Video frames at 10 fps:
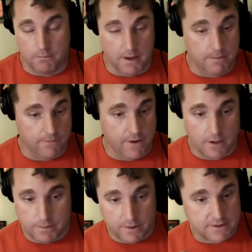Maybe
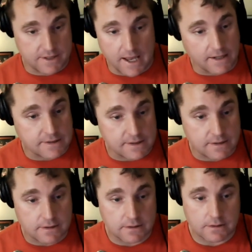Vanderbilt's
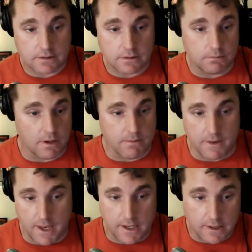next. Maybe
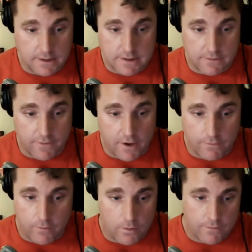they can get to the
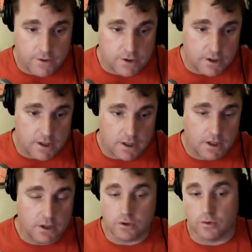Final Four eventually.
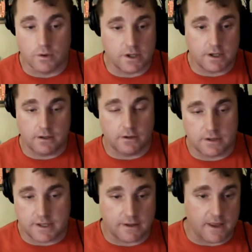Georgia
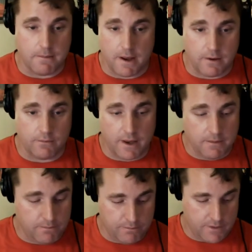looks like they might
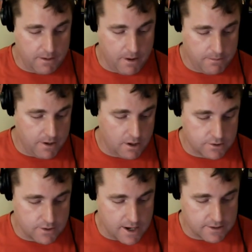be on
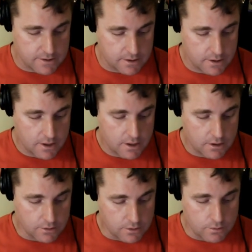track to
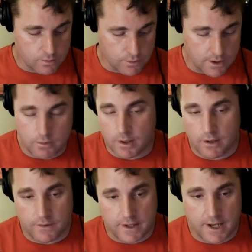do really
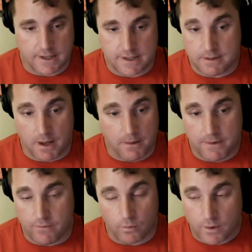well in the NIT, maybe
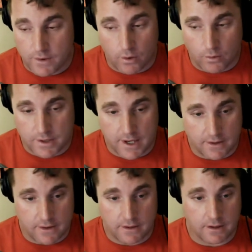even win the whole
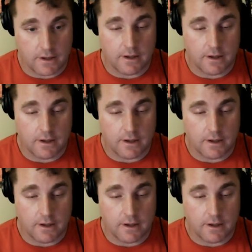dang thing.